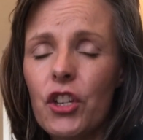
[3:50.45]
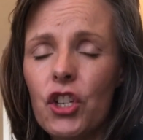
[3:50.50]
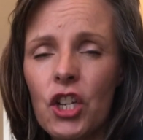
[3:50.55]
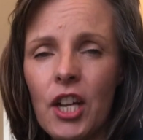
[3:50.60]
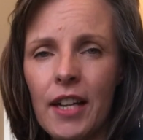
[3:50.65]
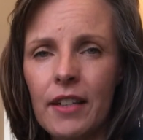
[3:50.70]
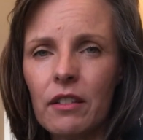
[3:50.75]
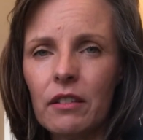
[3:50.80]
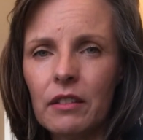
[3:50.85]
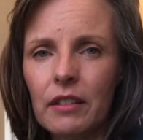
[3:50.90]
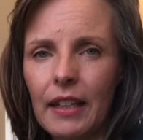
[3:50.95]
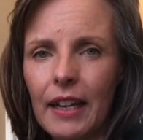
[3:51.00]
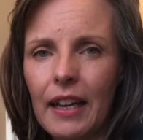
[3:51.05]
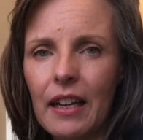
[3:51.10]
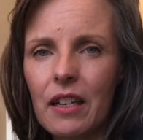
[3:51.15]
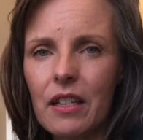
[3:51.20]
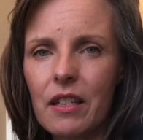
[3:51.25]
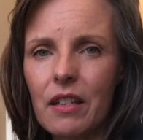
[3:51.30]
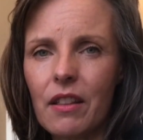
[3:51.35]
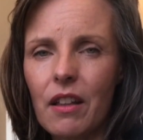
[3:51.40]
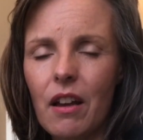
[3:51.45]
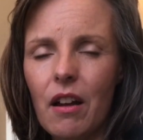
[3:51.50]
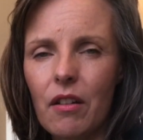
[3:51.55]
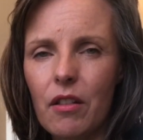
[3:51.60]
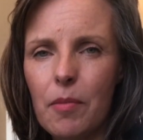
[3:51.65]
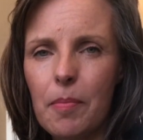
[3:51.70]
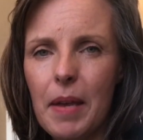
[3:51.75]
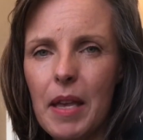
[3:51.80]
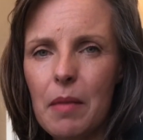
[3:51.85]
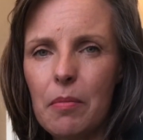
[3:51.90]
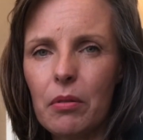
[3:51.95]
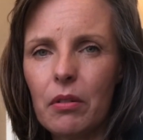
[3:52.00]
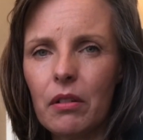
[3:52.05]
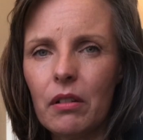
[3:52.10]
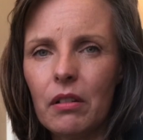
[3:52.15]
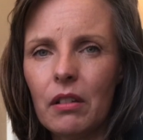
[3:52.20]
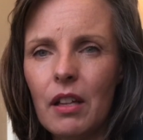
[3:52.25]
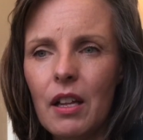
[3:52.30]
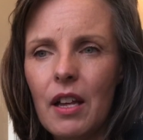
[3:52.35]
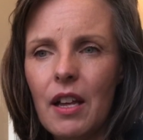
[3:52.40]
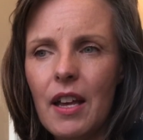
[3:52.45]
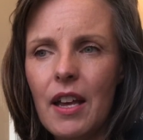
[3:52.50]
channel link so that other people